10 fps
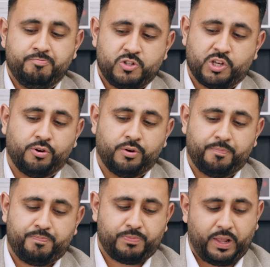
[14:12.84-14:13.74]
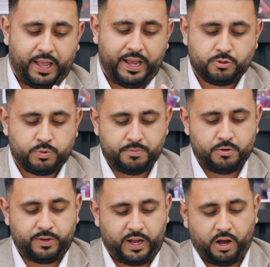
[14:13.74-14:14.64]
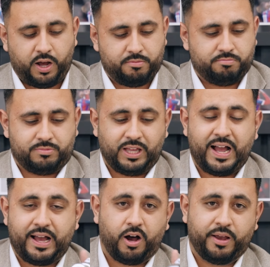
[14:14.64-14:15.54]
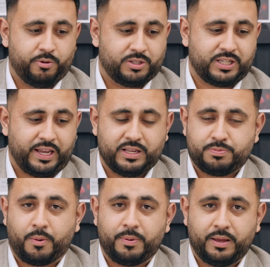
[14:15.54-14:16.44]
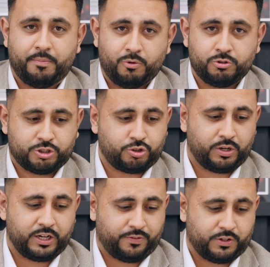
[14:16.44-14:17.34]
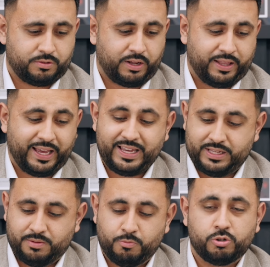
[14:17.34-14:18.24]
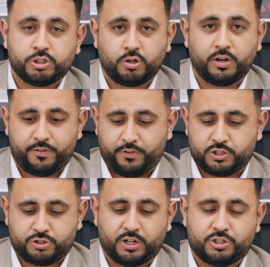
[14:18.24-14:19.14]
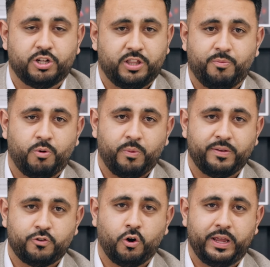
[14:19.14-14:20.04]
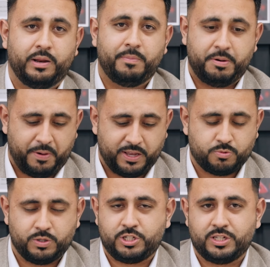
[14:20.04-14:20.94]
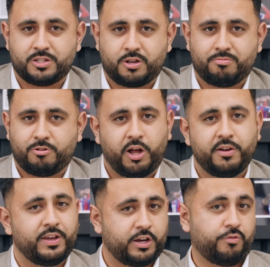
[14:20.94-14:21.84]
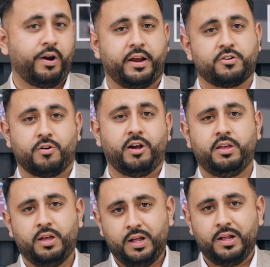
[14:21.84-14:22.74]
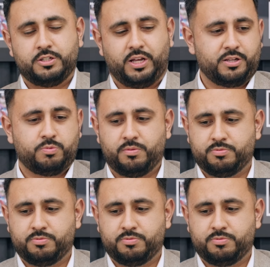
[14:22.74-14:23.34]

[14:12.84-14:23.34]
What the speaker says: So as we move that I would say is probably a more solid of a structure than what we've got in a mid-bass, which is kind of incorrect, right? So as we're